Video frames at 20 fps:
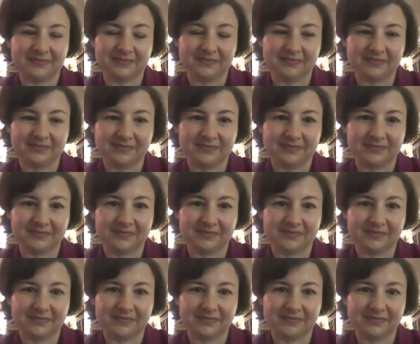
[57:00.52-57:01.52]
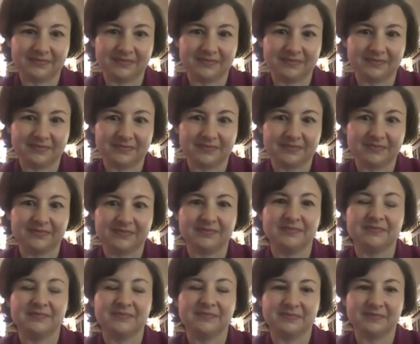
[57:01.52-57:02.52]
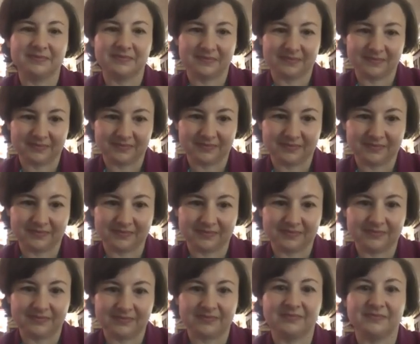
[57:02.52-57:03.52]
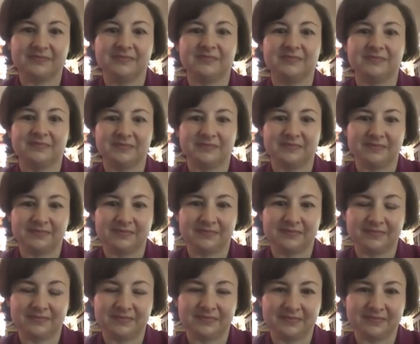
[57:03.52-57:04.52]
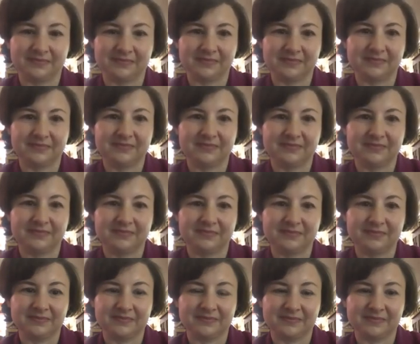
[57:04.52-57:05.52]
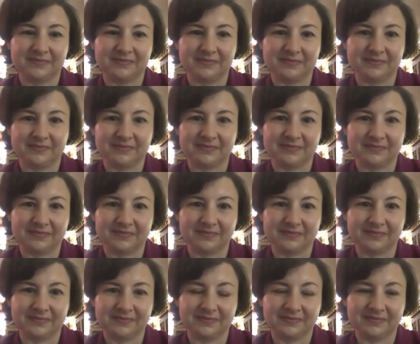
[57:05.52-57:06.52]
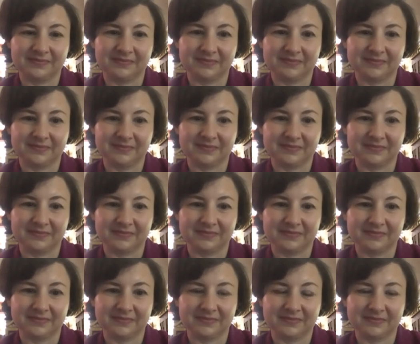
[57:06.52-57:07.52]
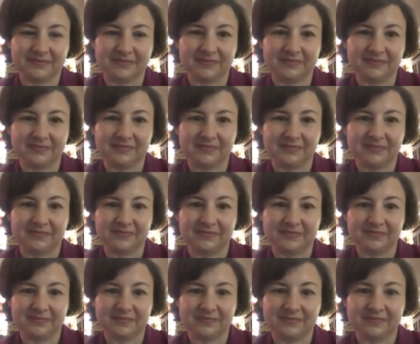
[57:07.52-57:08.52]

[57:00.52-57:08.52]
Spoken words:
This person isn't speaking.